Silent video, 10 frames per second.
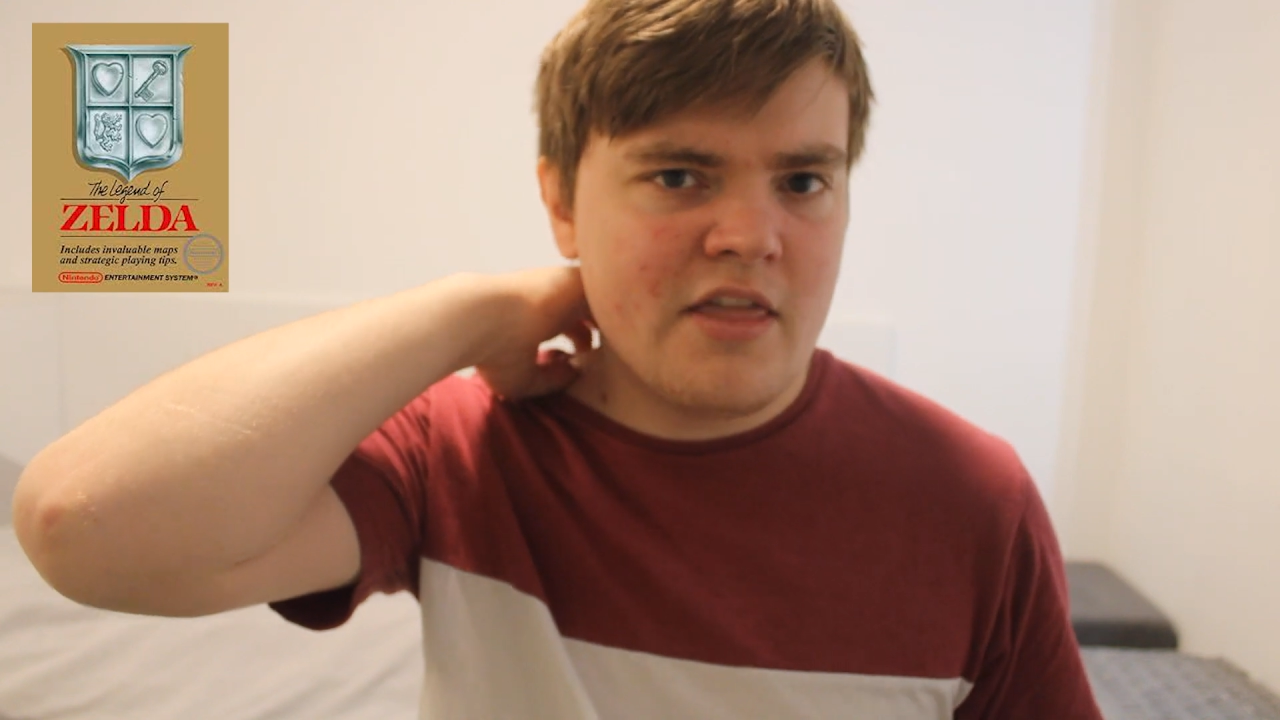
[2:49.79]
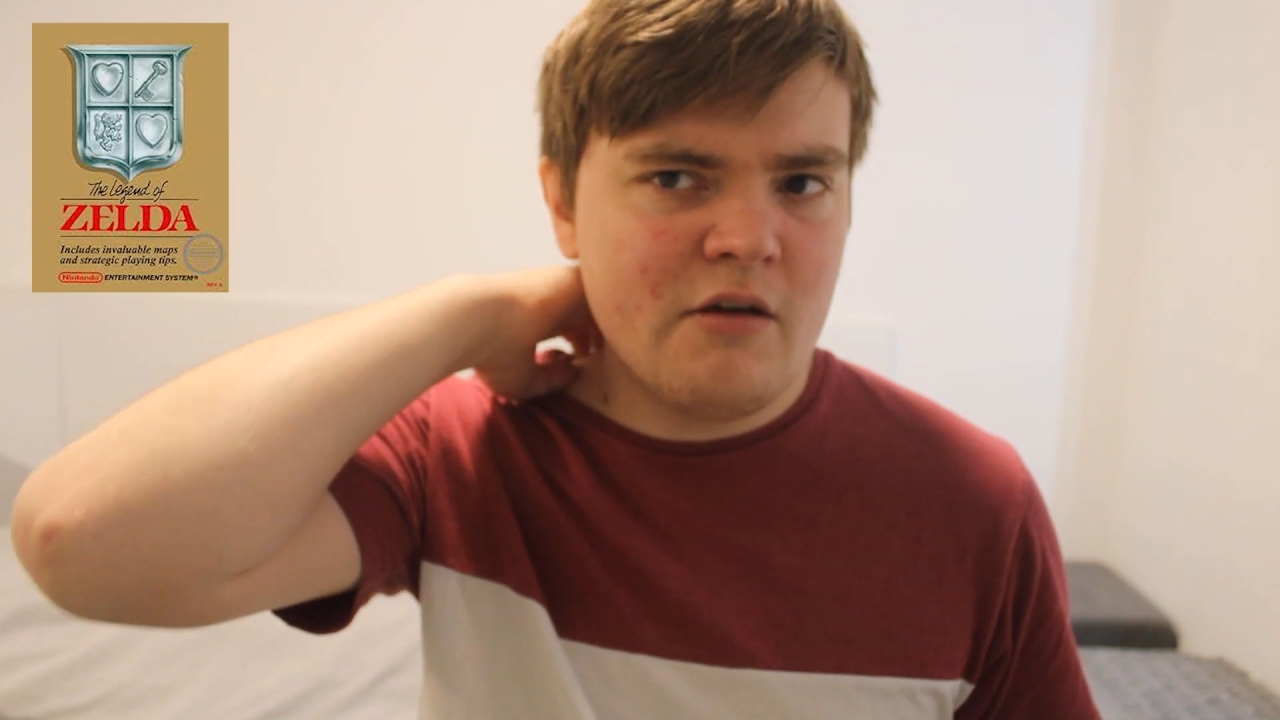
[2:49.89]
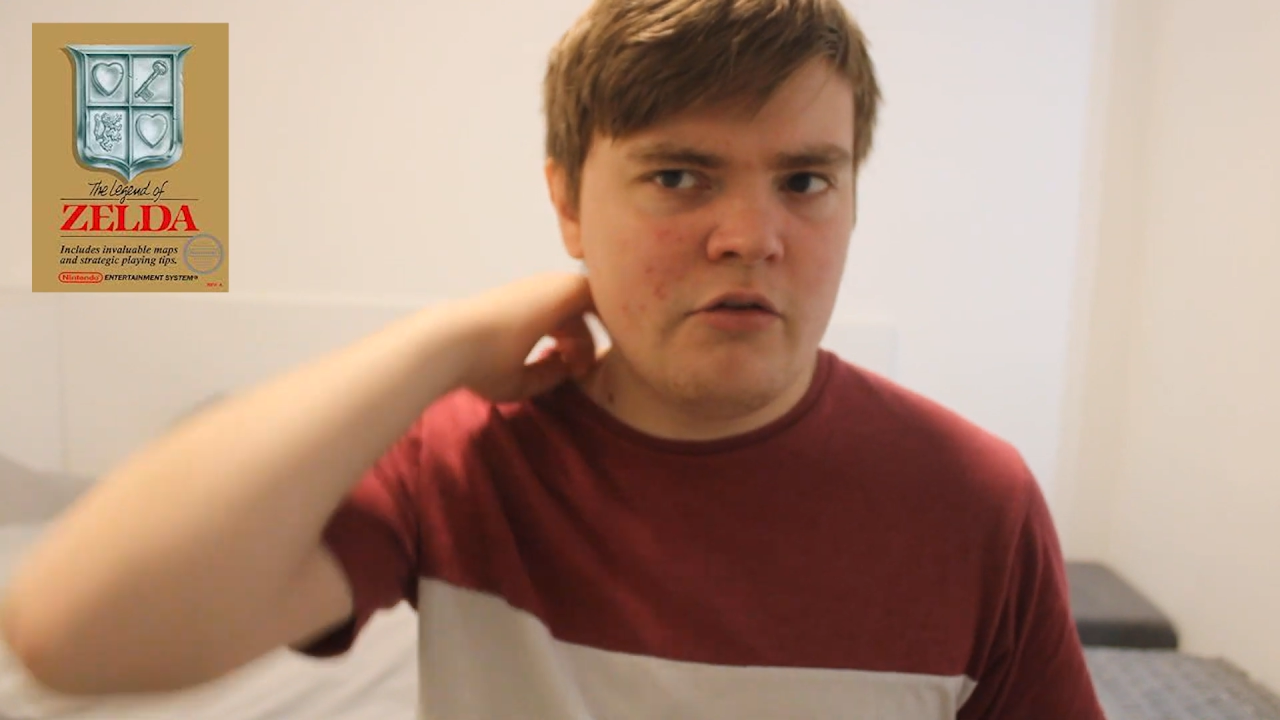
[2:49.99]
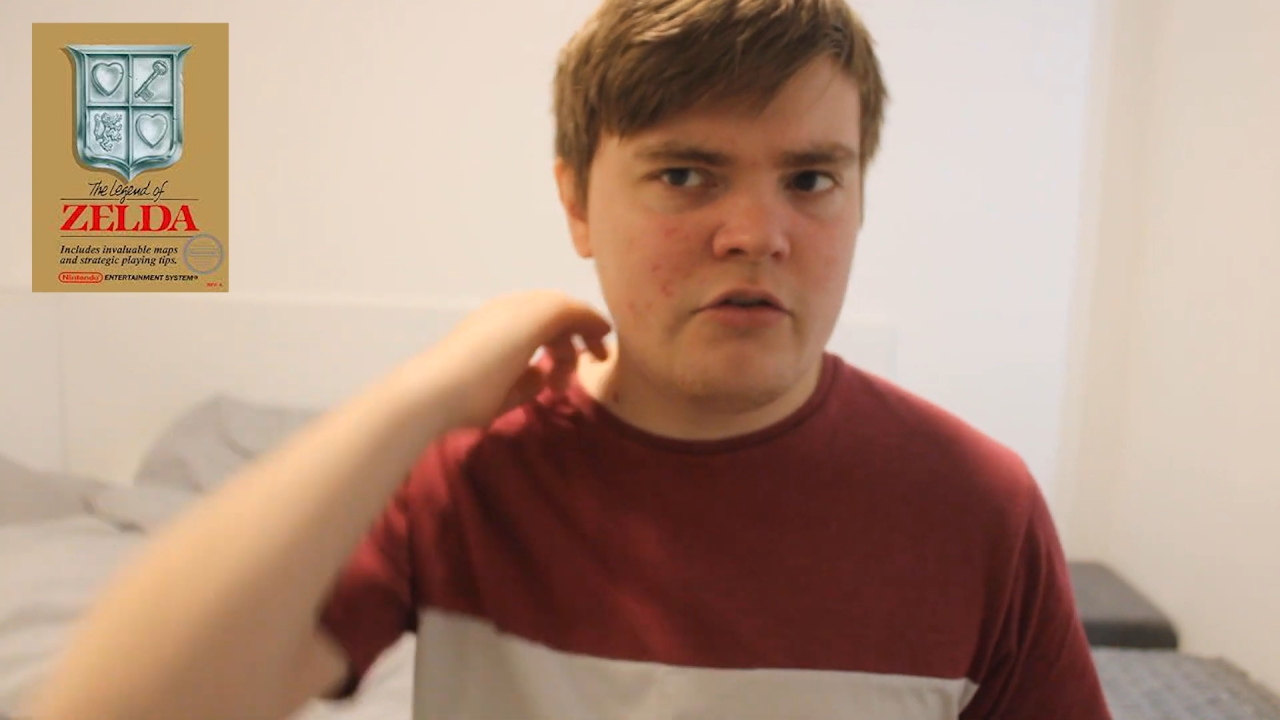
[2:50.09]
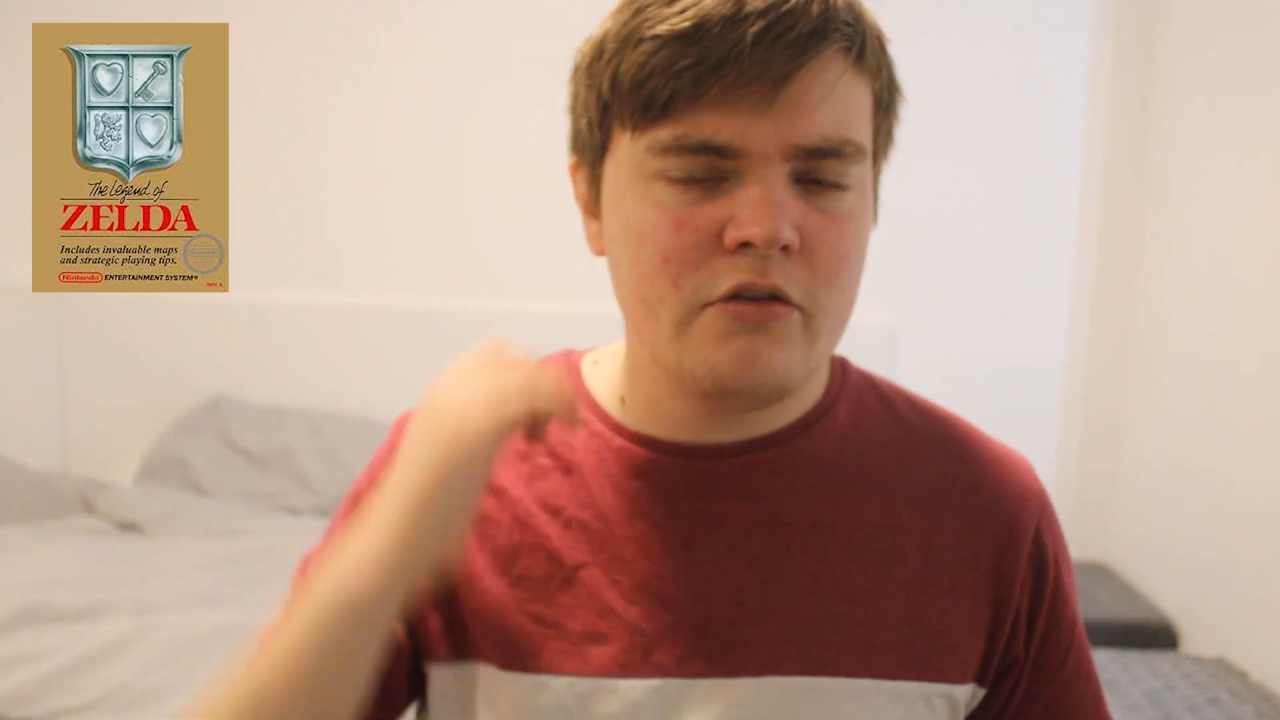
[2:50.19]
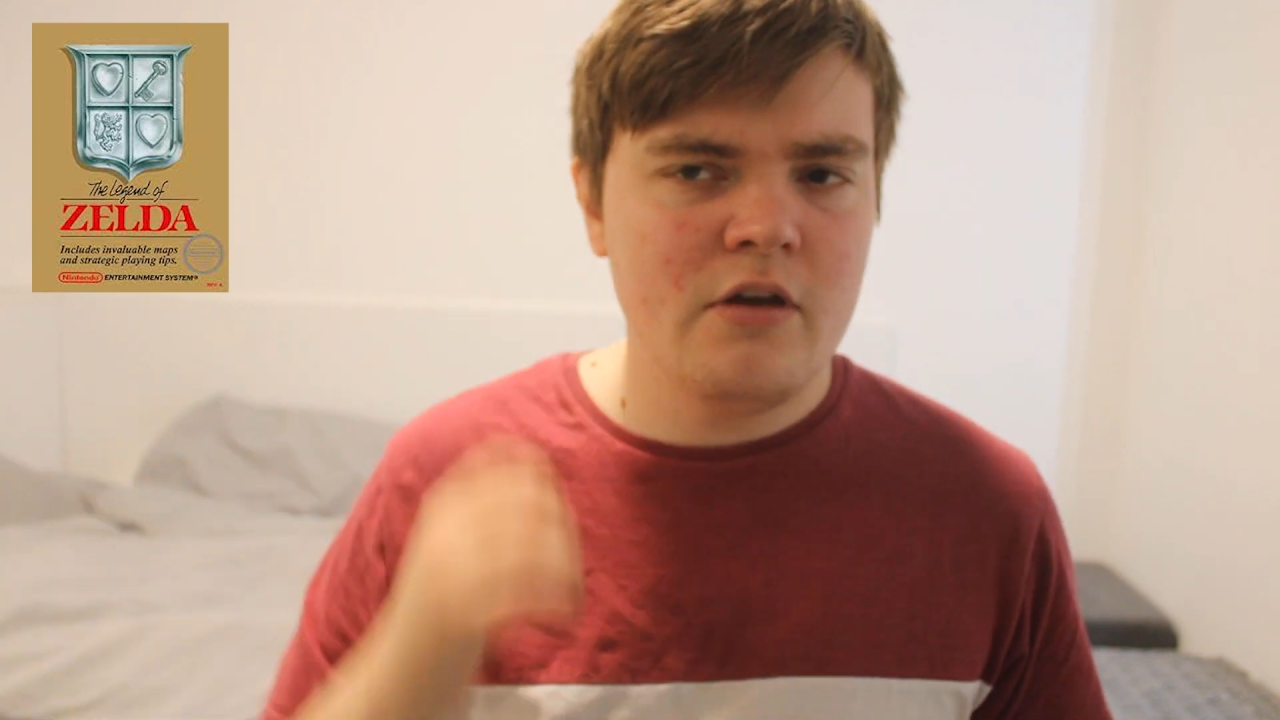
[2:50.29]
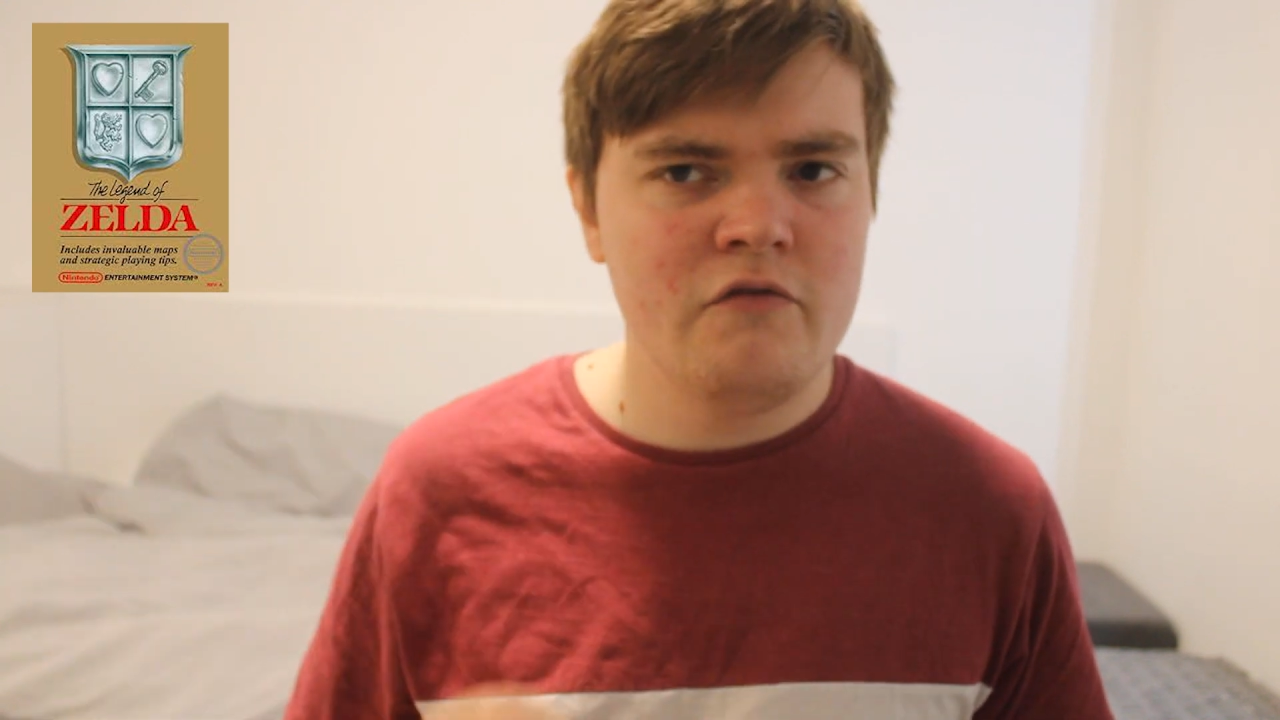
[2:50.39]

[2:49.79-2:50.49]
they was